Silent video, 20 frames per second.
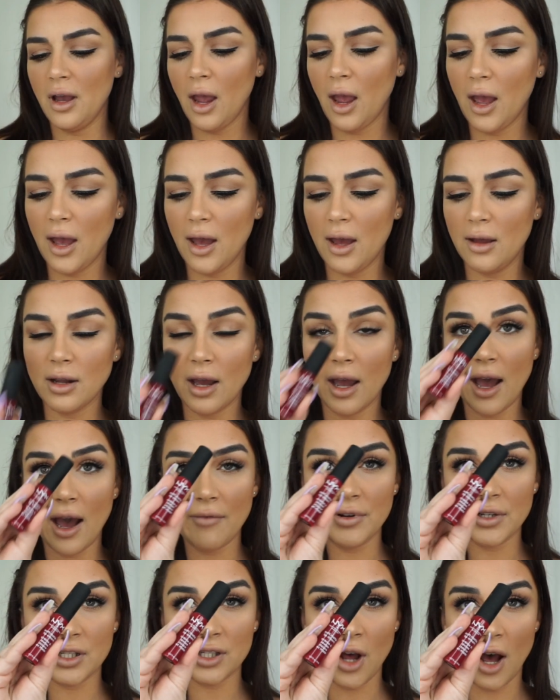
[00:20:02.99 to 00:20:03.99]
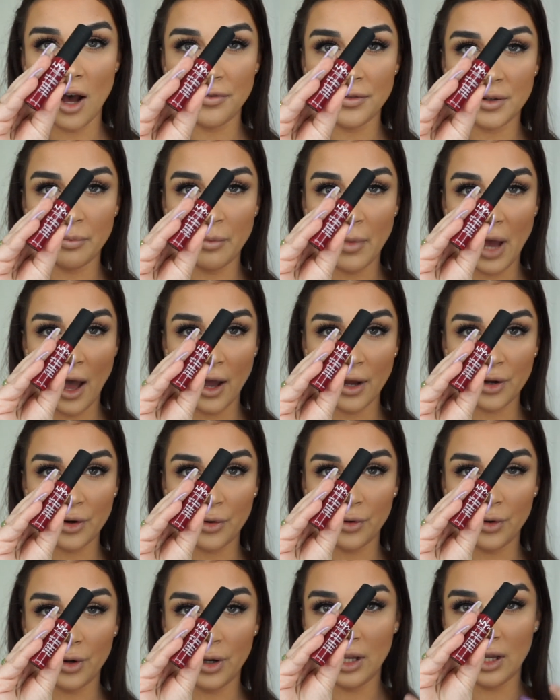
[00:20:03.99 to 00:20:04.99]
And I have a soft matte
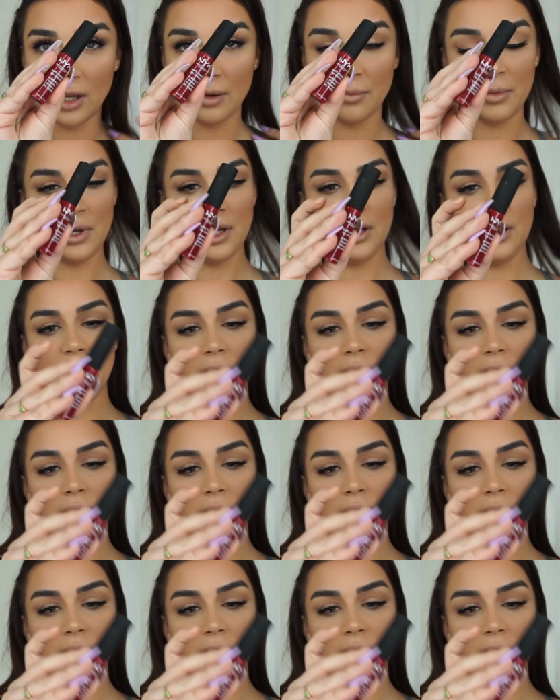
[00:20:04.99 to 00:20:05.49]
cream,